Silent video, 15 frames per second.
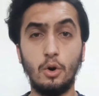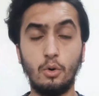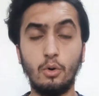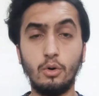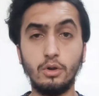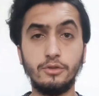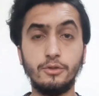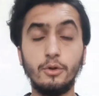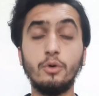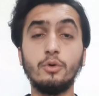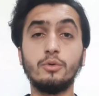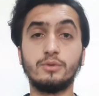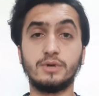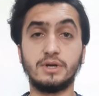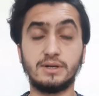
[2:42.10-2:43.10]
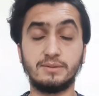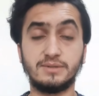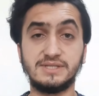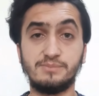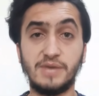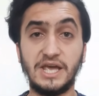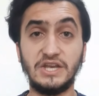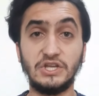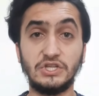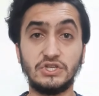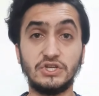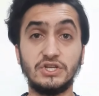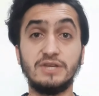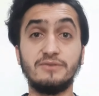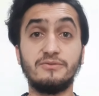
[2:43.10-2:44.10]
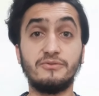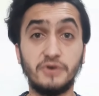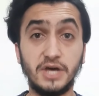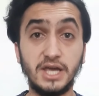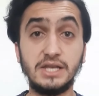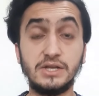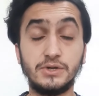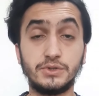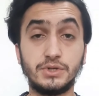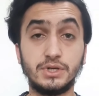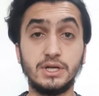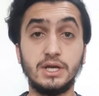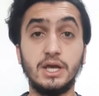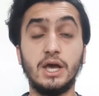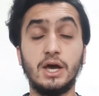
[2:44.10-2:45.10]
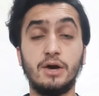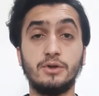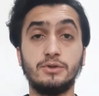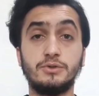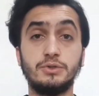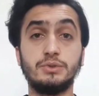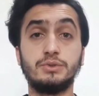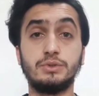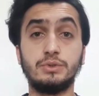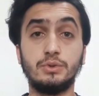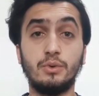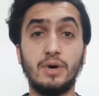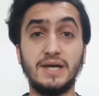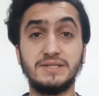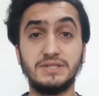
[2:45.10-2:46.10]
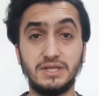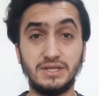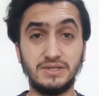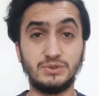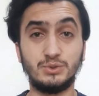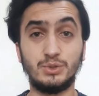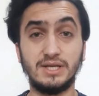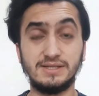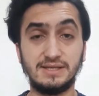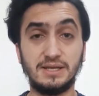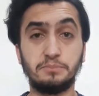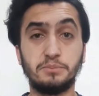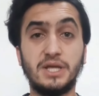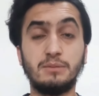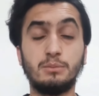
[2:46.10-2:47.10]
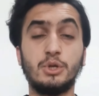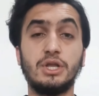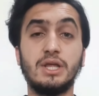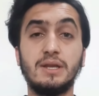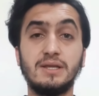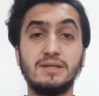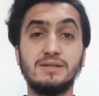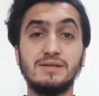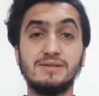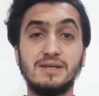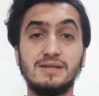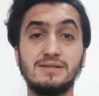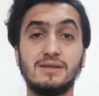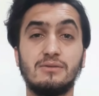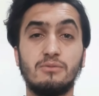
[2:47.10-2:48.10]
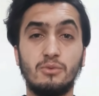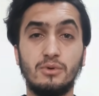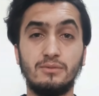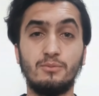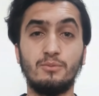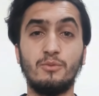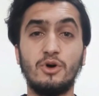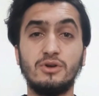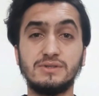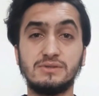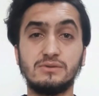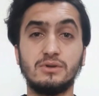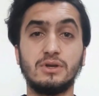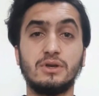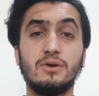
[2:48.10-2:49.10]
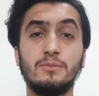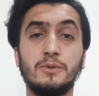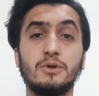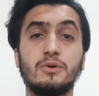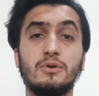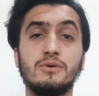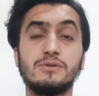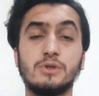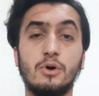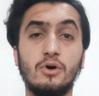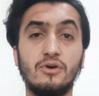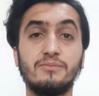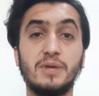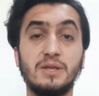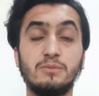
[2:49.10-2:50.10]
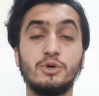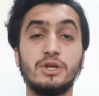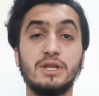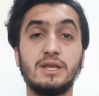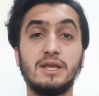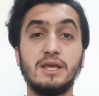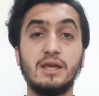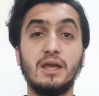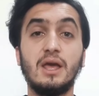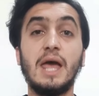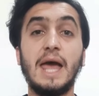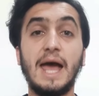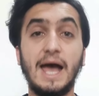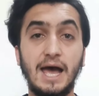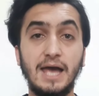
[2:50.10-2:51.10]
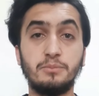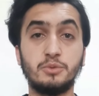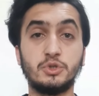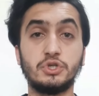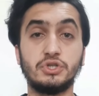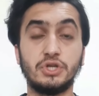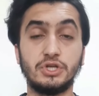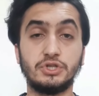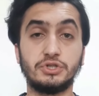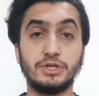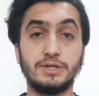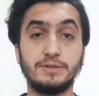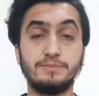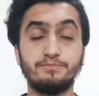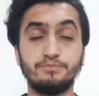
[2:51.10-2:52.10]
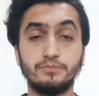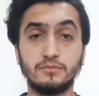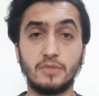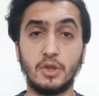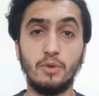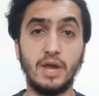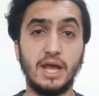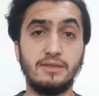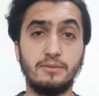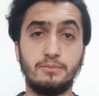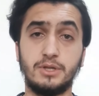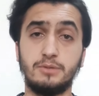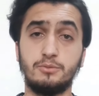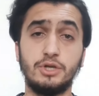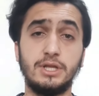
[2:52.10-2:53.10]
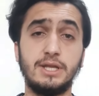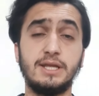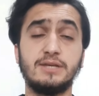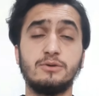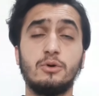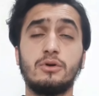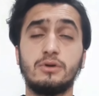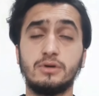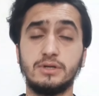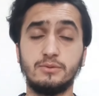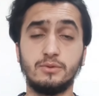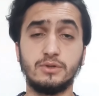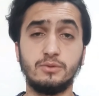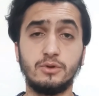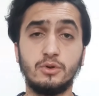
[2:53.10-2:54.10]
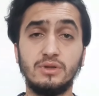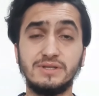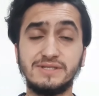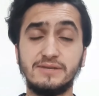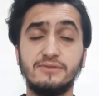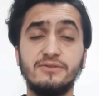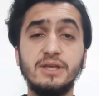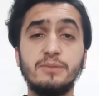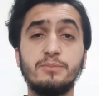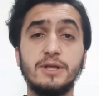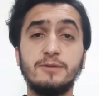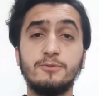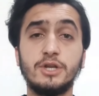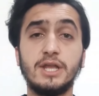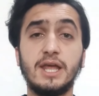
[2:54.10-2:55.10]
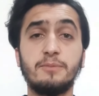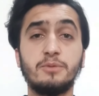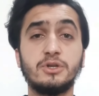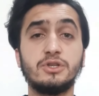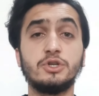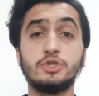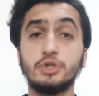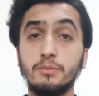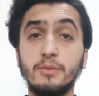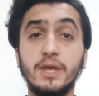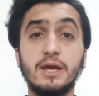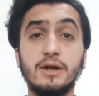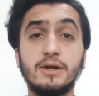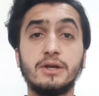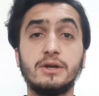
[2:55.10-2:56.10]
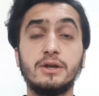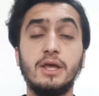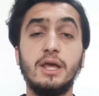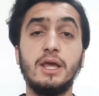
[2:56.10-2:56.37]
Although respiratory failure due to what? Intrinsic pulmonary disease is the most common cause of pulmonary hypertension, well, the pulmonary, or what we call severe pulmonary hypertension, may occur